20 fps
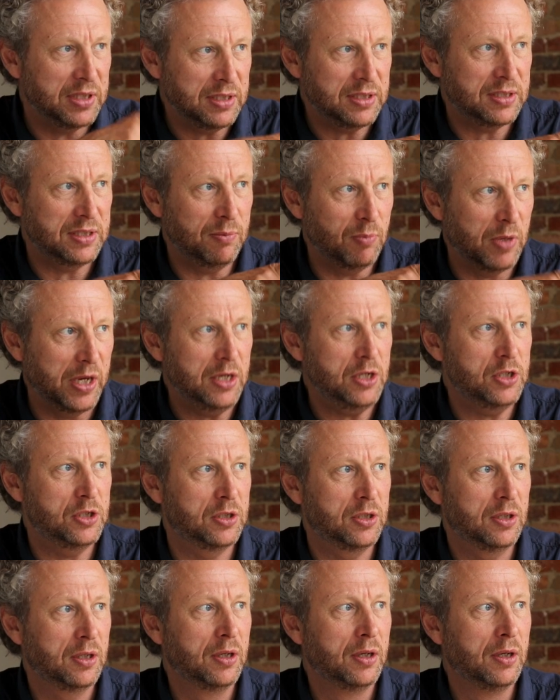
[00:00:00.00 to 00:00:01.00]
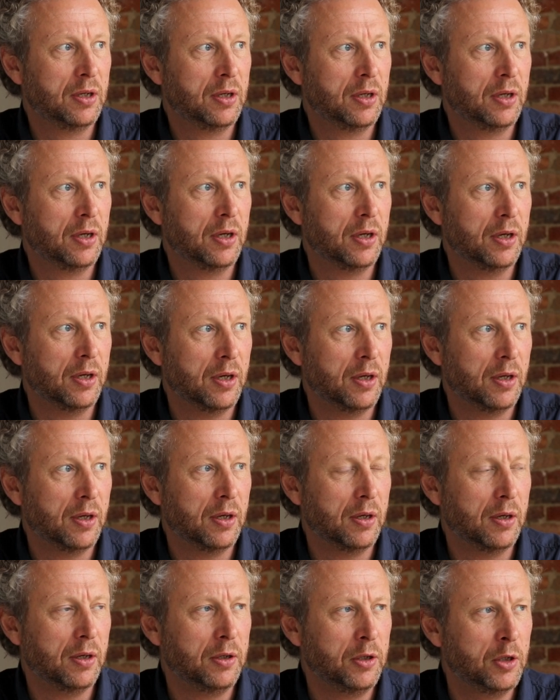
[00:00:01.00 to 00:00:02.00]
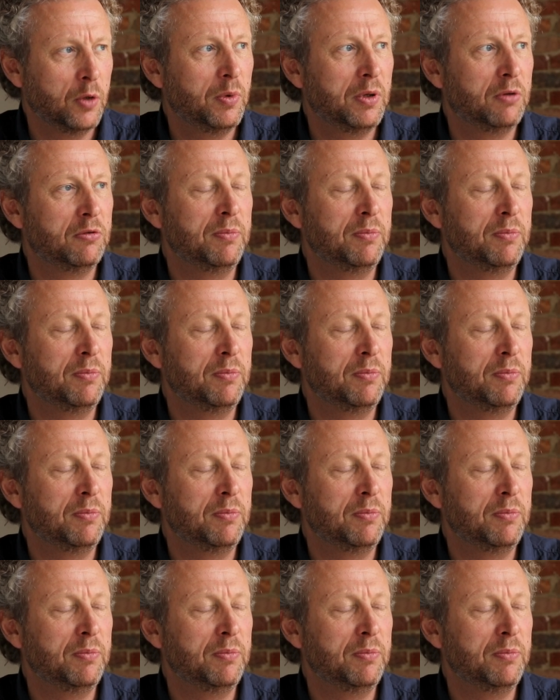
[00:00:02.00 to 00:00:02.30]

this image, you will